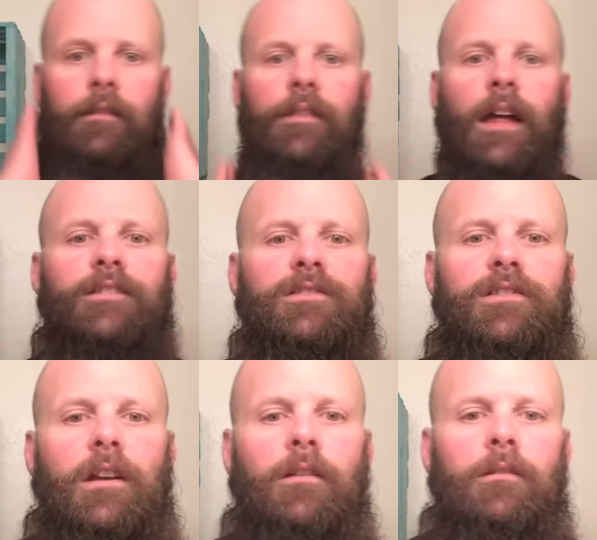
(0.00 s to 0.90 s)
that's
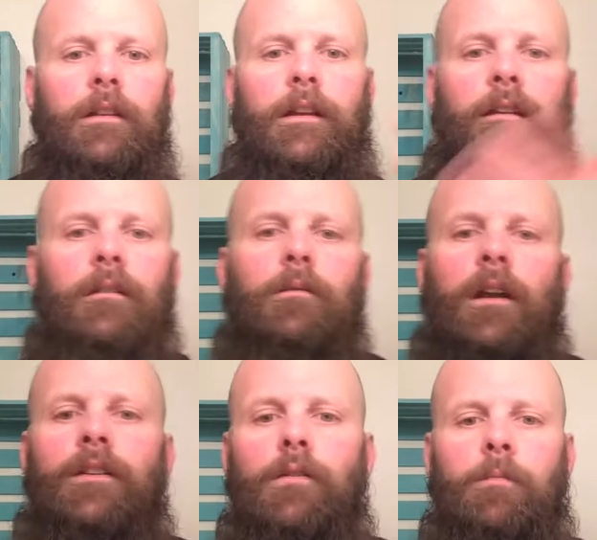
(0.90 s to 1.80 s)
generally what
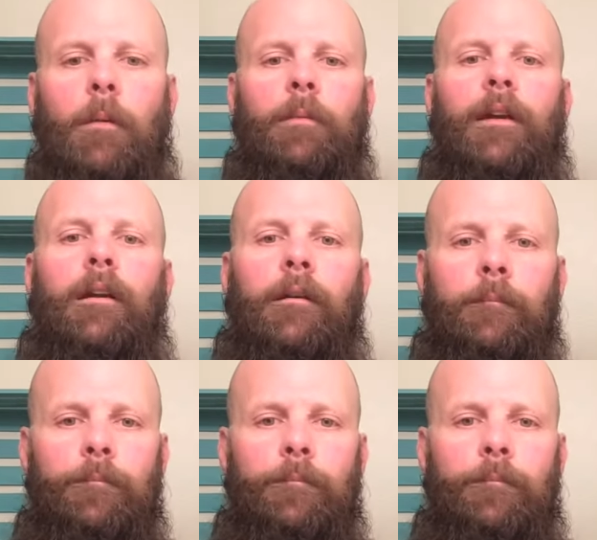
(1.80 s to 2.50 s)
I do with my beard.